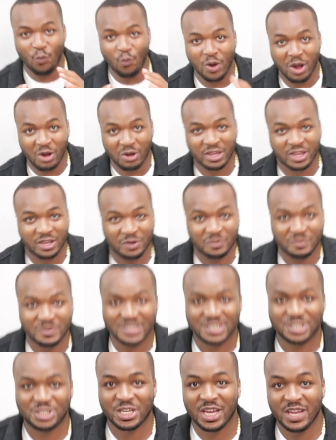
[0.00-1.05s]
Welcome,
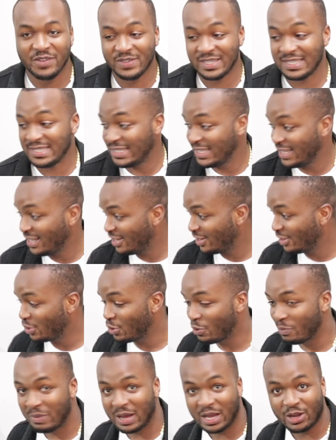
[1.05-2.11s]
it's
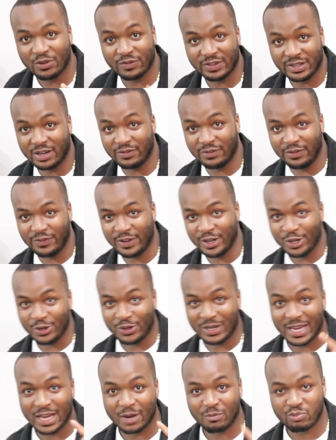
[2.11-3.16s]
JVceo back with another video.
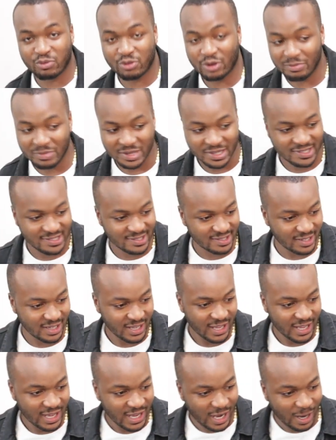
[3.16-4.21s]
Like I promised,
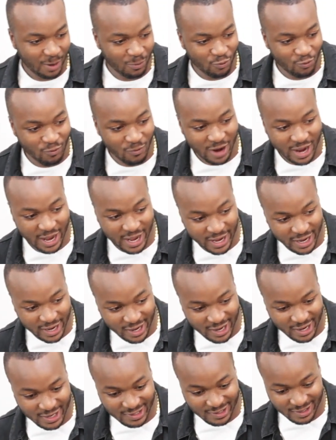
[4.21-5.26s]
I'm
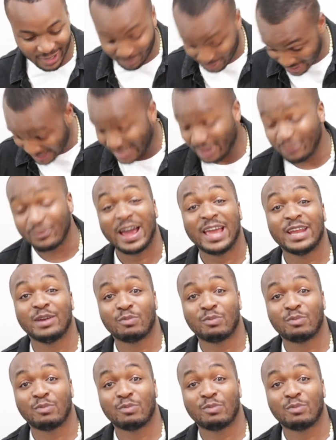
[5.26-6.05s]
standing right in the